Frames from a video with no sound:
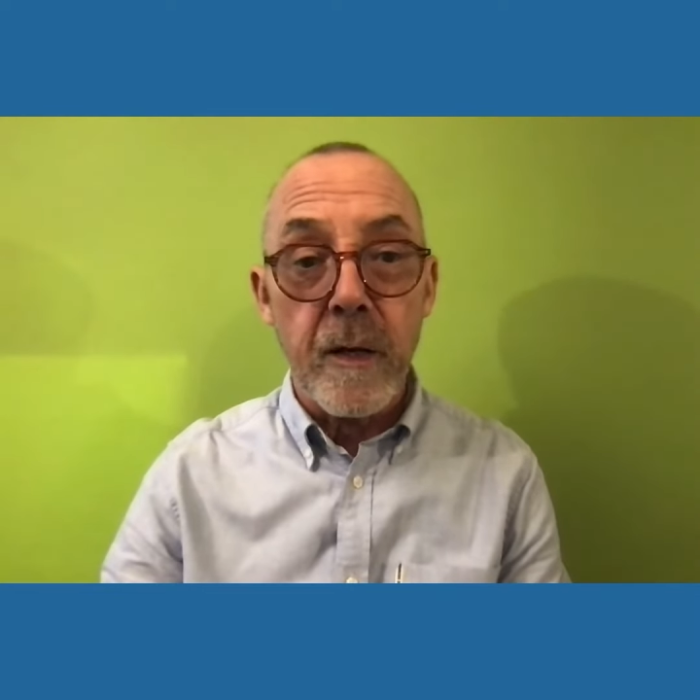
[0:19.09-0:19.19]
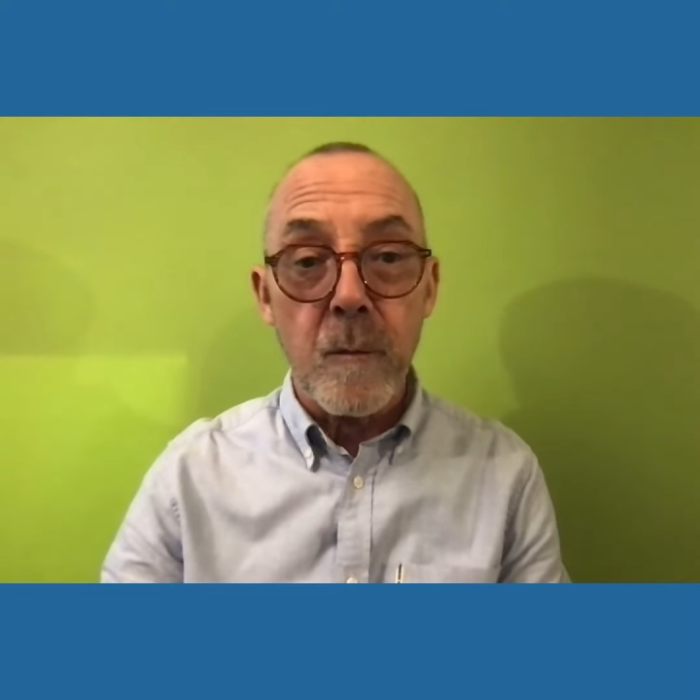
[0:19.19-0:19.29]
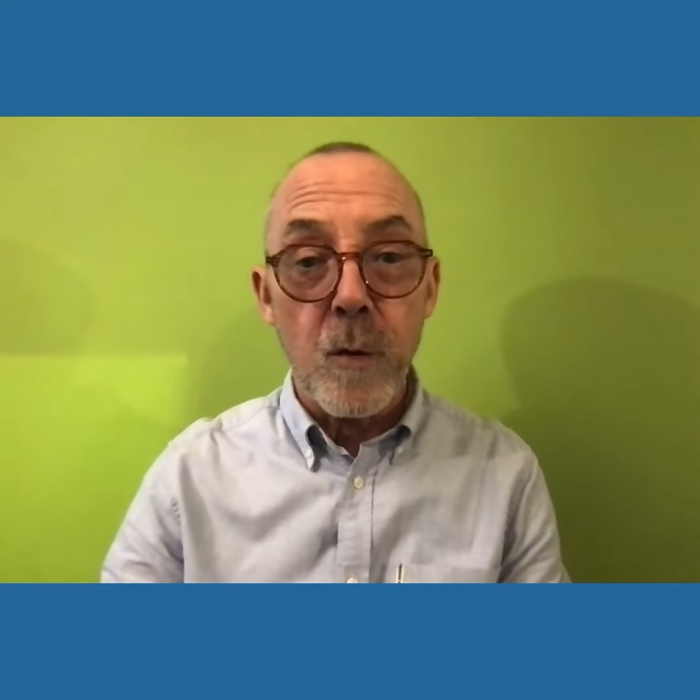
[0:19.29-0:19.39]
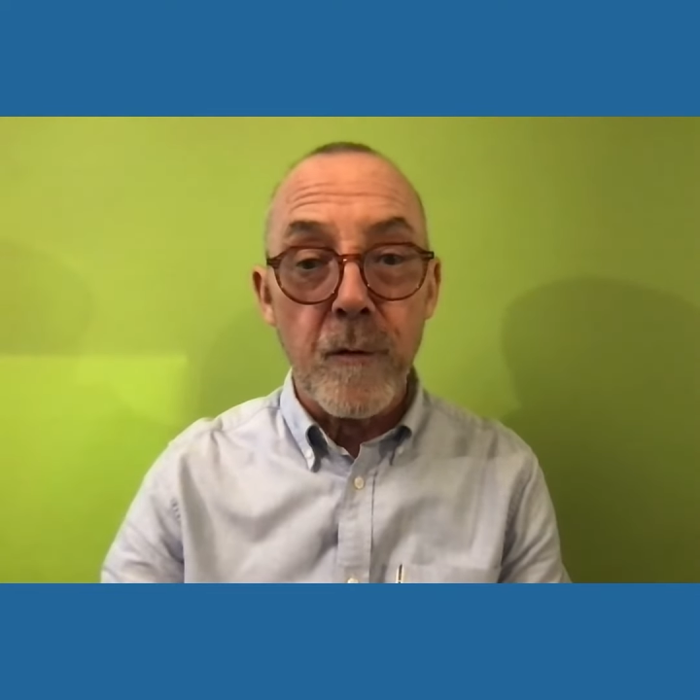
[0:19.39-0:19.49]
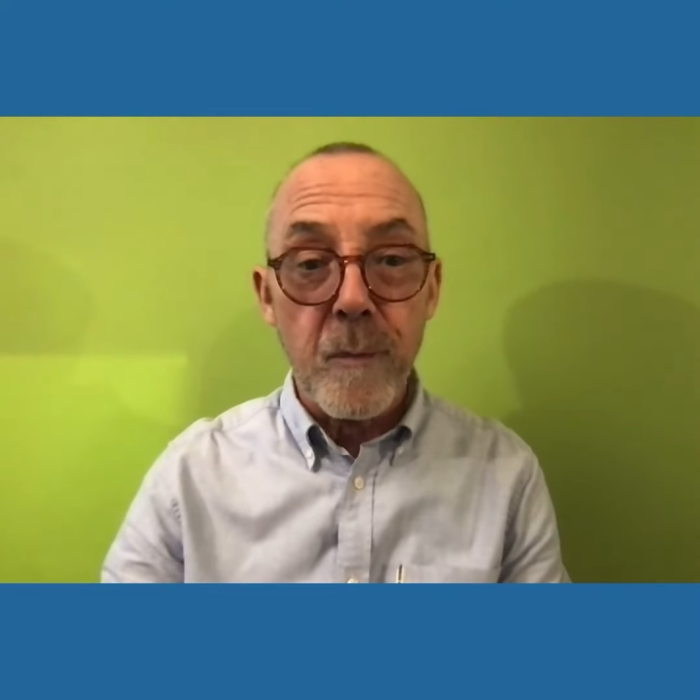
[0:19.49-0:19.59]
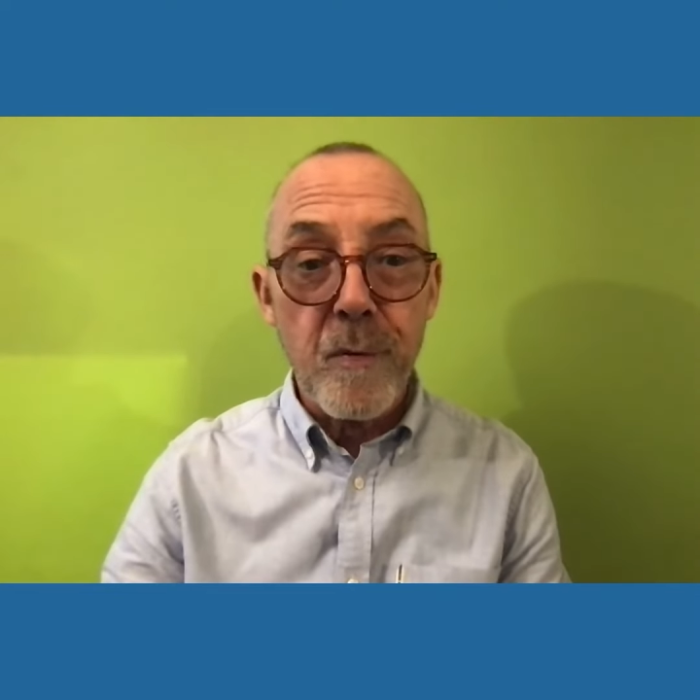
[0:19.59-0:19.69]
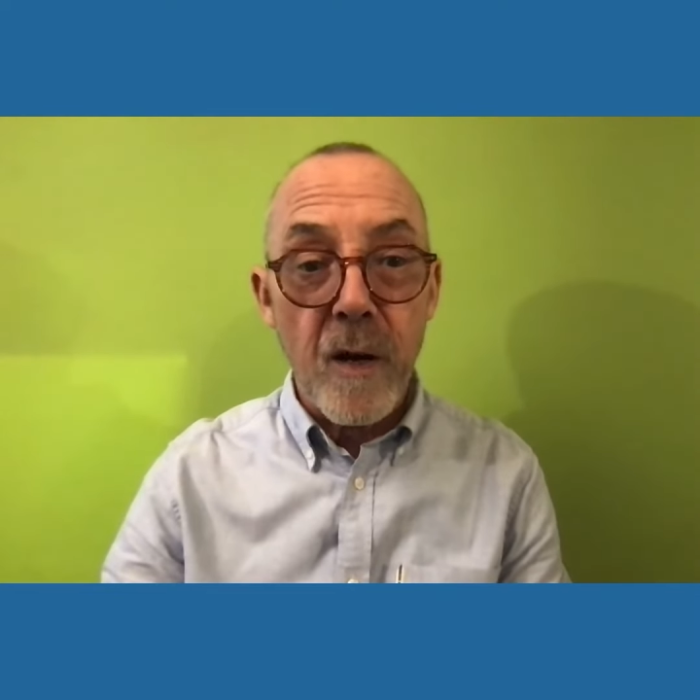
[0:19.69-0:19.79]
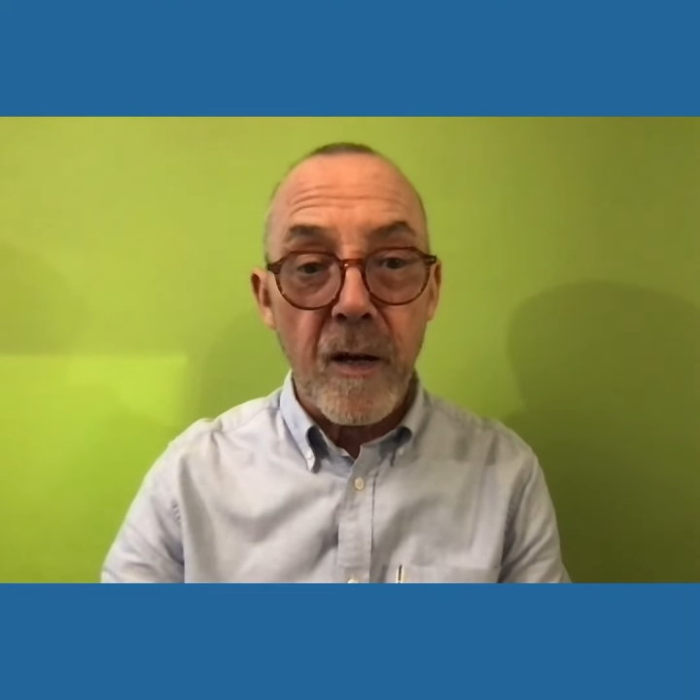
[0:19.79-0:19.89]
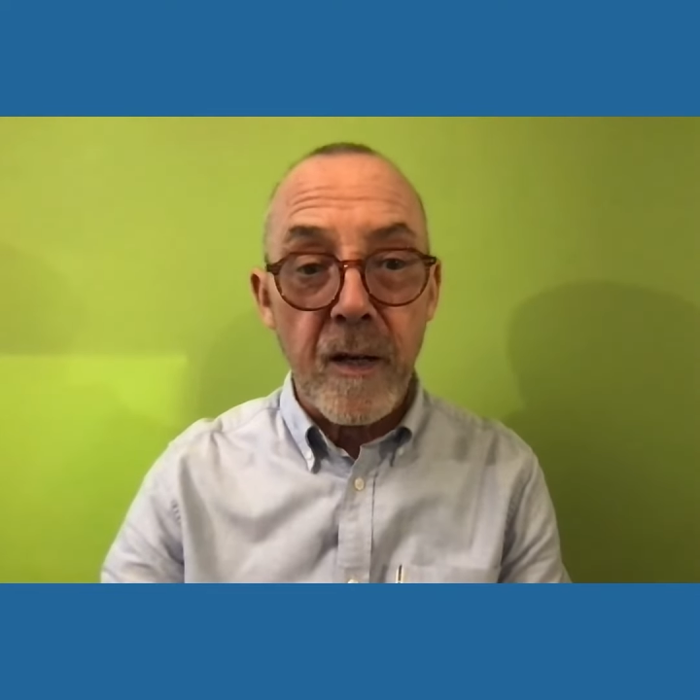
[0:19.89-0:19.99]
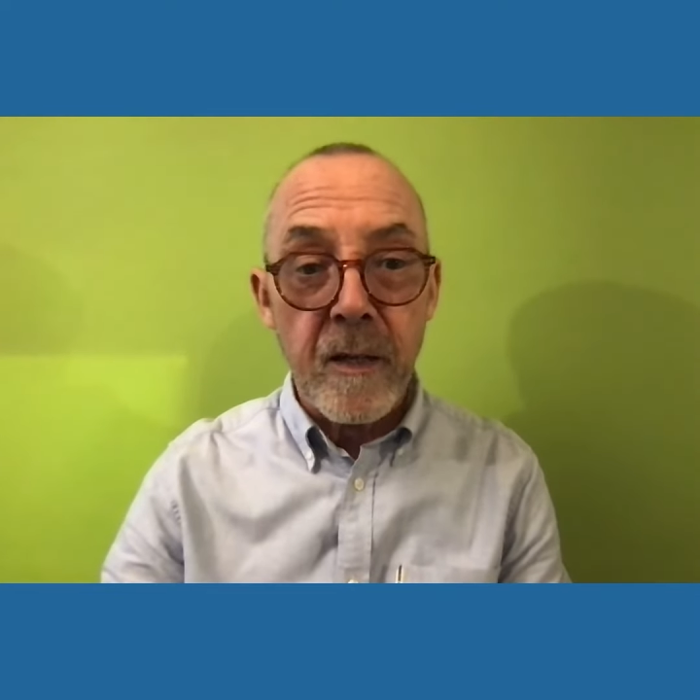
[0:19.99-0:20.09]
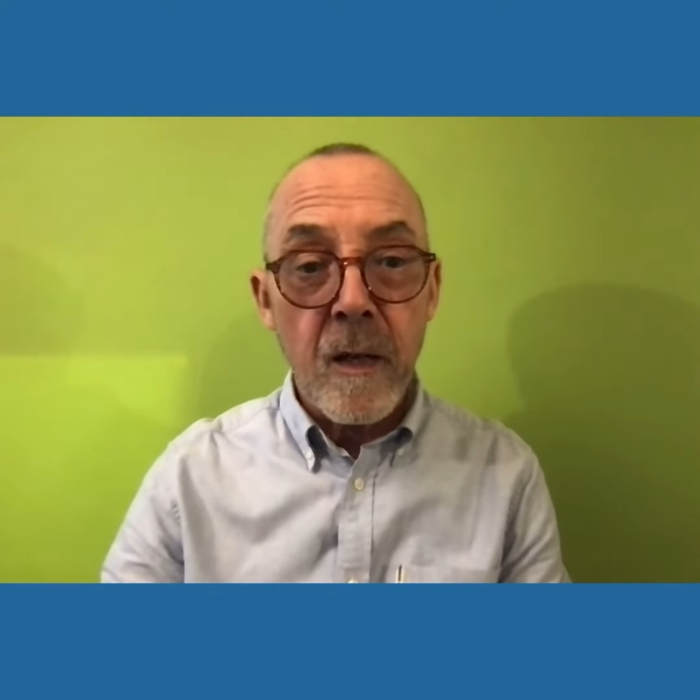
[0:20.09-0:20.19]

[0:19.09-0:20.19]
the movie Pride.